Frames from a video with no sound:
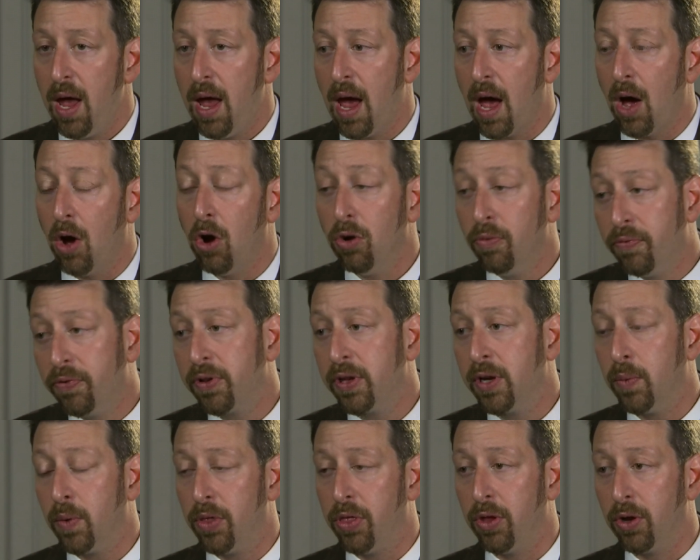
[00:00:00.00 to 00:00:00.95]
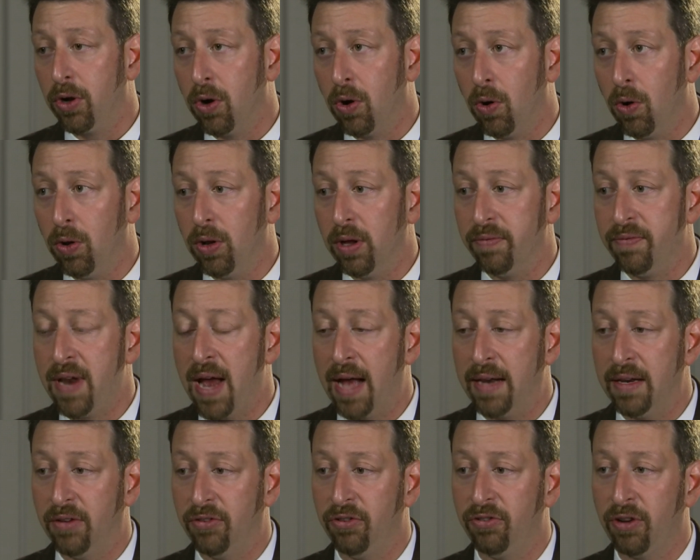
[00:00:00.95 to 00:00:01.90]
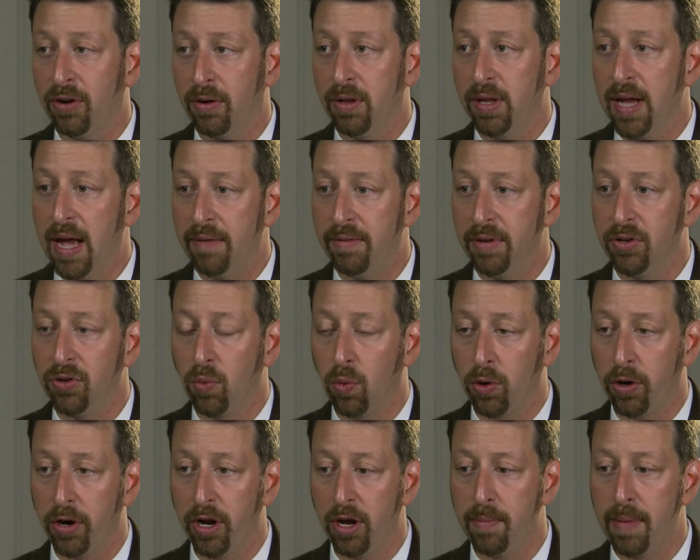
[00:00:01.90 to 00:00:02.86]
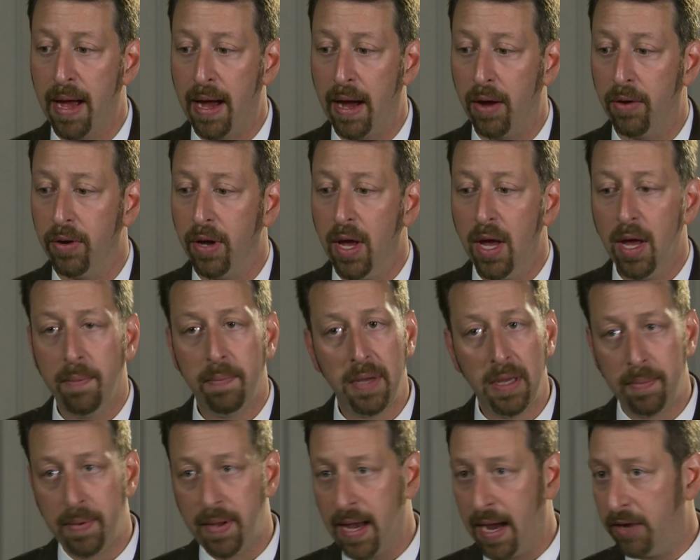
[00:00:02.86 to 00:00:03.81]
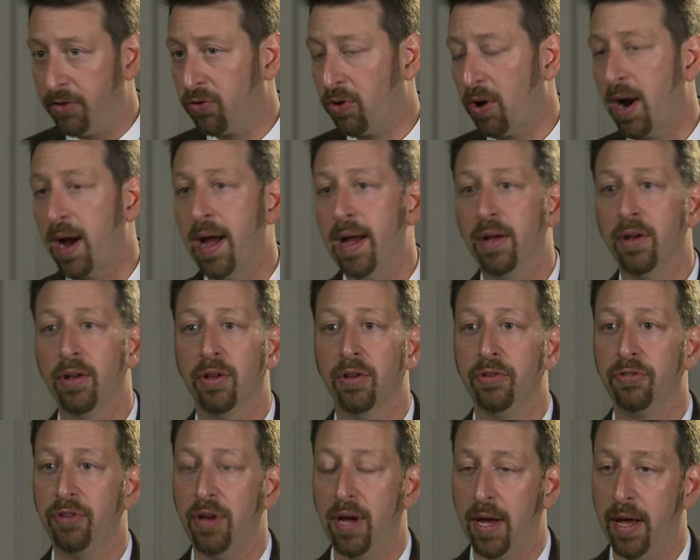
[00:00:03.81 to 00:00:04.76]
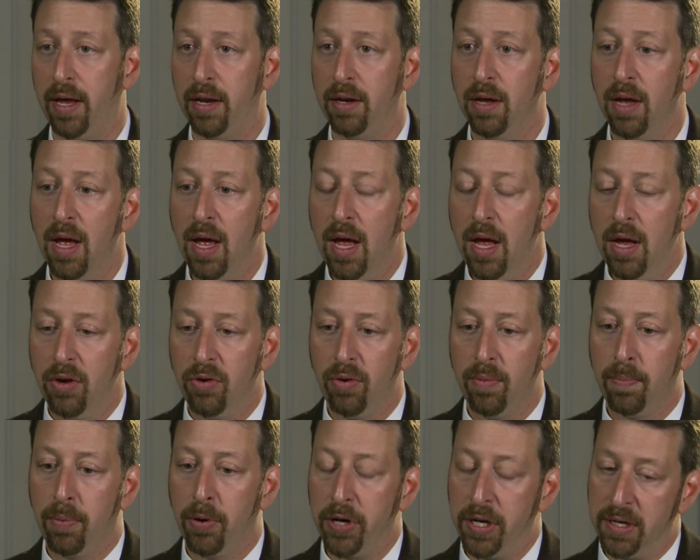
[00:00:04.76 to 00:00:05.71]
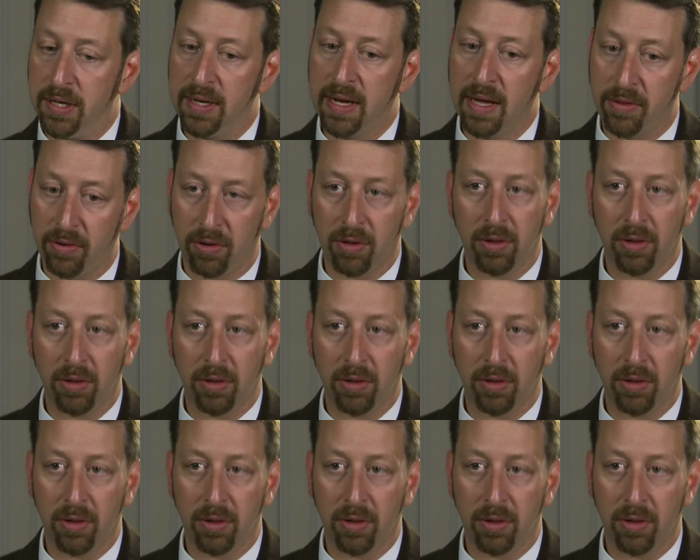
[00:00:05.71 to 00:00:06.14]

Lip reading: hopefully with the goal of not necessarily having to worry about PPI trials and putting together